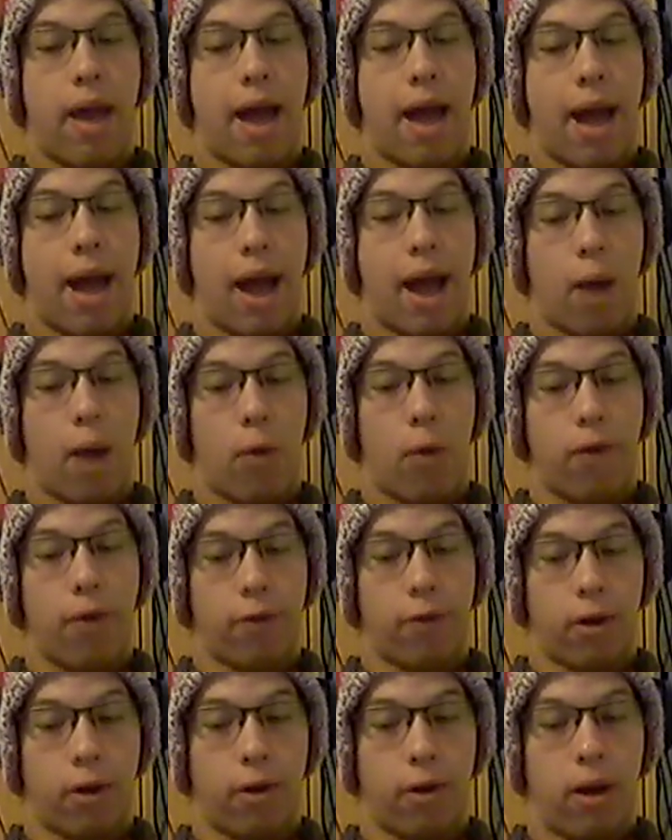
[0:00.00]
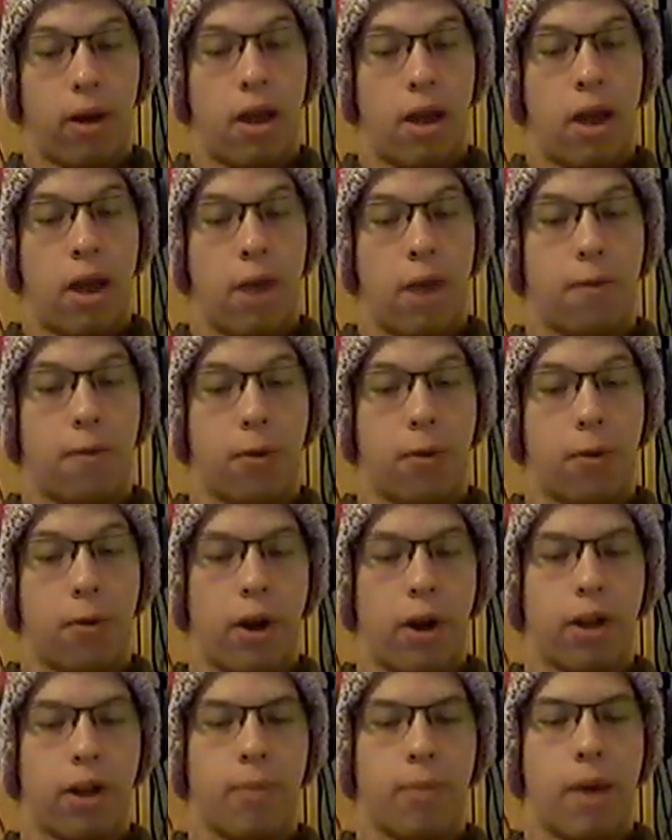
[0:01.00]
However, if you're
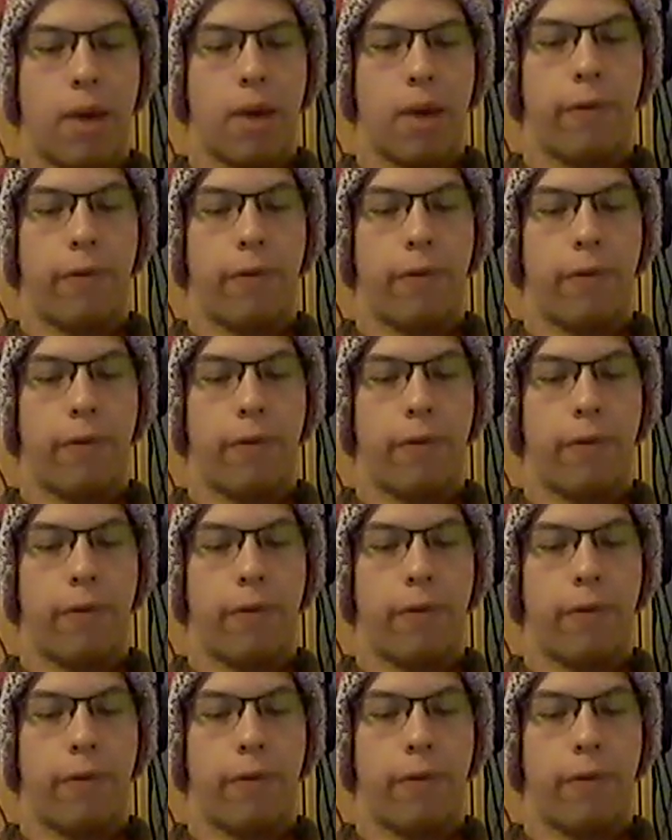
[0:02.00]
writing about a